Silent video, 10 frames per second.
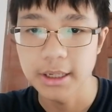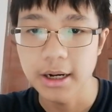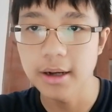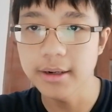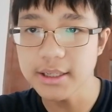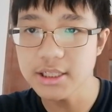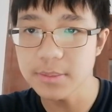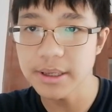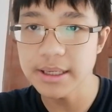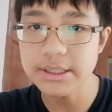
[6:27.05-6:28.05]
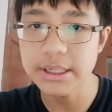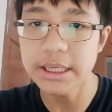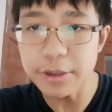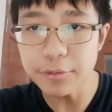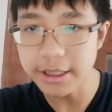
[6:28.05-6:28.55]
Our next up is
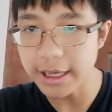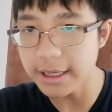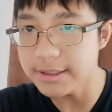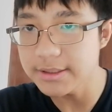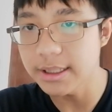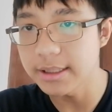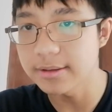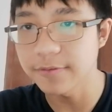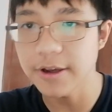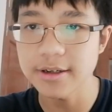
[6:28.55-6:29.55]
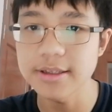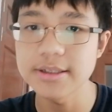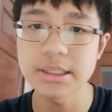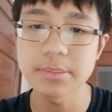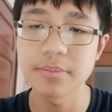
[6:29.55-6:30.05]
hearing aids, and frankly,
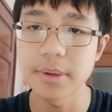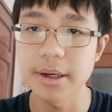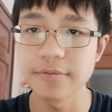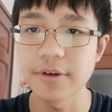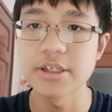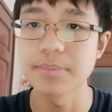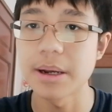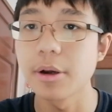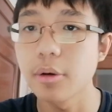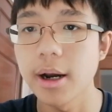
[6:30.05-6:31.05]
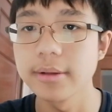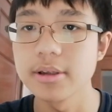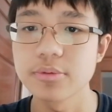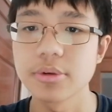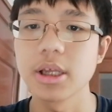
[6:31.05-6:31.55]
some of my friends might require
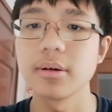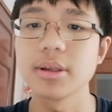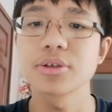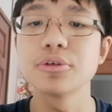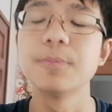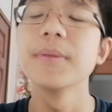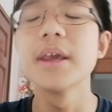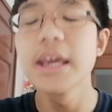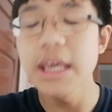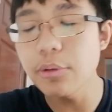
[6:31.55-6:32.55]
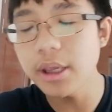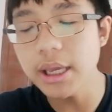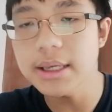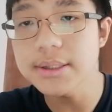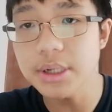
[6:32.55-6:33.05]
this one there at school. Hearing
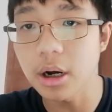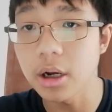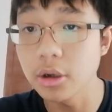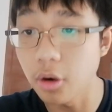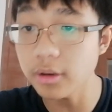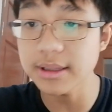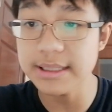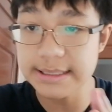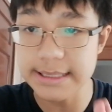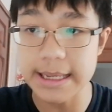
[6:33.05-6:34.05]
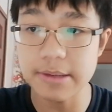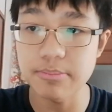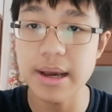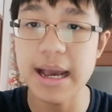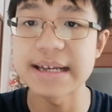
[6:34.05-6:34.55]
aids are not the
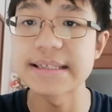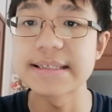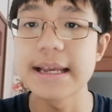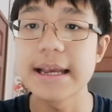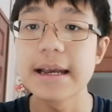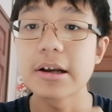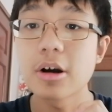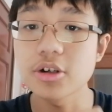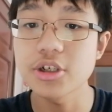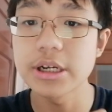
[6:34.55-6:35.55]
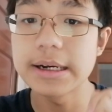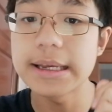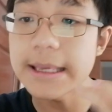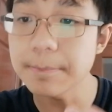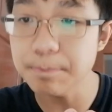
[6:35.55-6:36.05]
same as cochlear
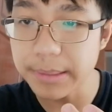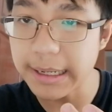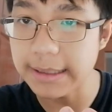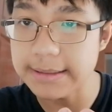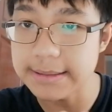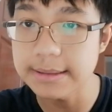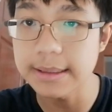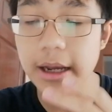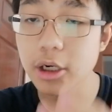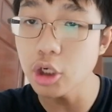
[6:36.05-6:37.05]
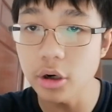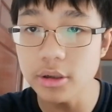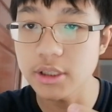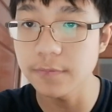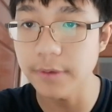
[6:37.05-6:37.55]
implants. They are
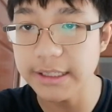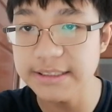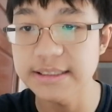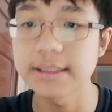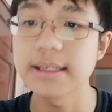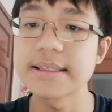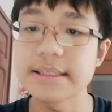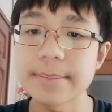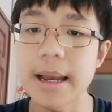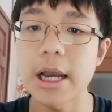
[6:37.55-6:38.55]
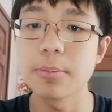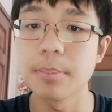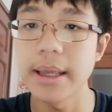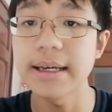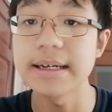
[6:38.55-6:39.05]
not devices that can somehow
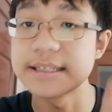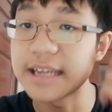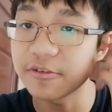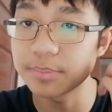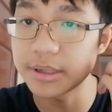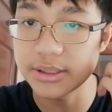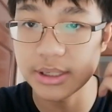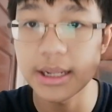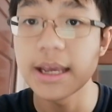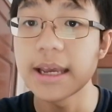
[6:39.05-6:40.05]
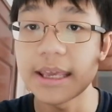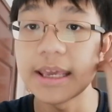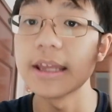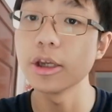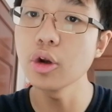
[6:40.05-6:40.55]
make a deaf person
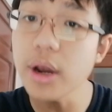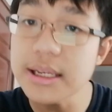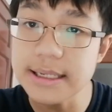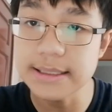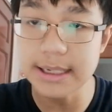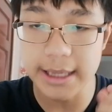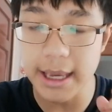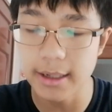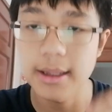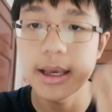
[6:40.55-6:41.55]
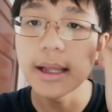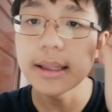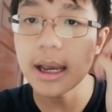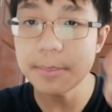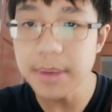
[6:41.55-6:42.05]
hear noises again.
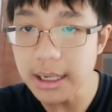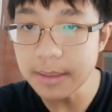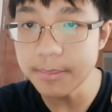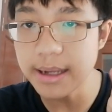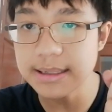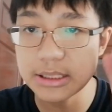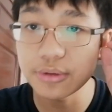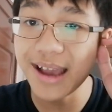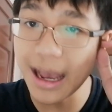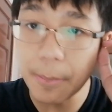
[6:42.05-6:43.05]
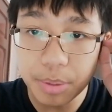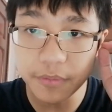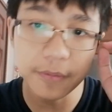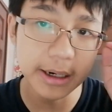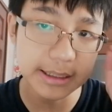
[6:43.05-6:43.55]
They are merely meant to
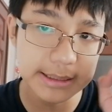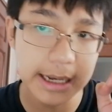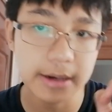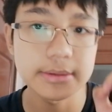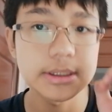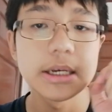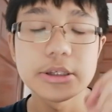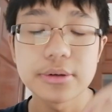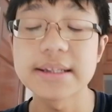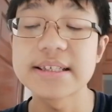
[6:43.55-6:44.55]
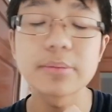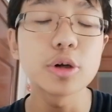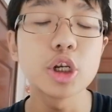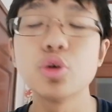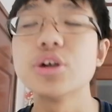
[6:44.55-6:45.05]
amplify sounds so that
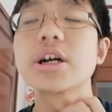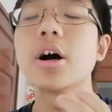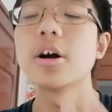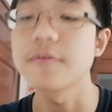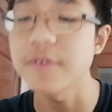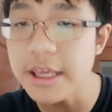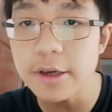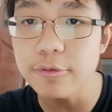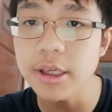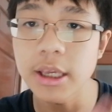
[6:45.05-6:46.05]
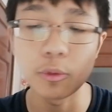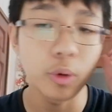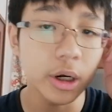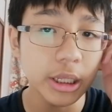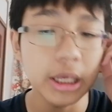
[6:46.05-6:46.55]
someone who is hard of hearing in
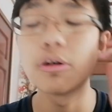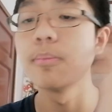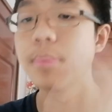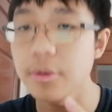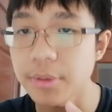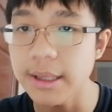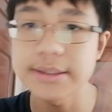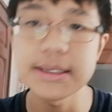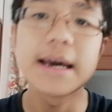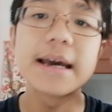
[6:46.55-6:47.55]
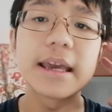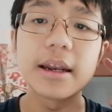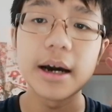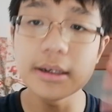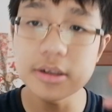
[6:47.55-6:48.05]
one ear or both ears can
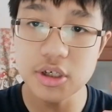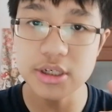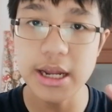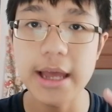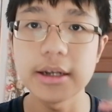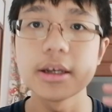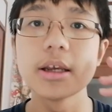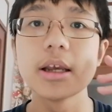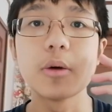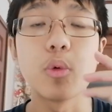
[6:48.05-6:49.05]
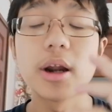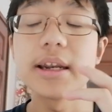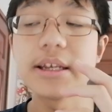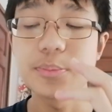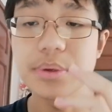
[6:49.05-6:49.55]
understand what
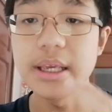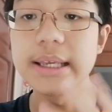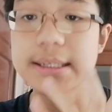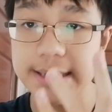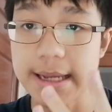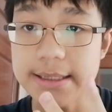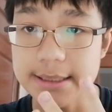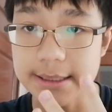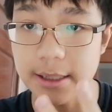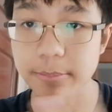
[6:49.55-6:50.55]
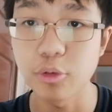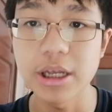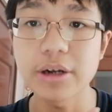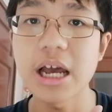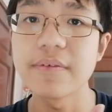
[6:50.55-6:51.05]
is being said to them
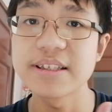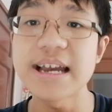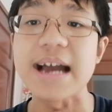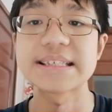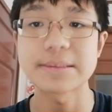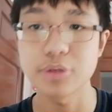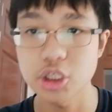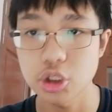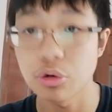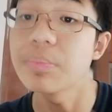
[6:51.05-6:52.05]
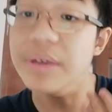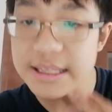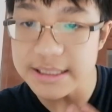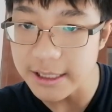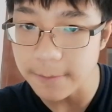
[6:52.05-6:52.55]
without having to ask someone to
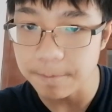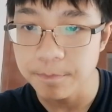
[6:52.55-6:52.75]
repeat it.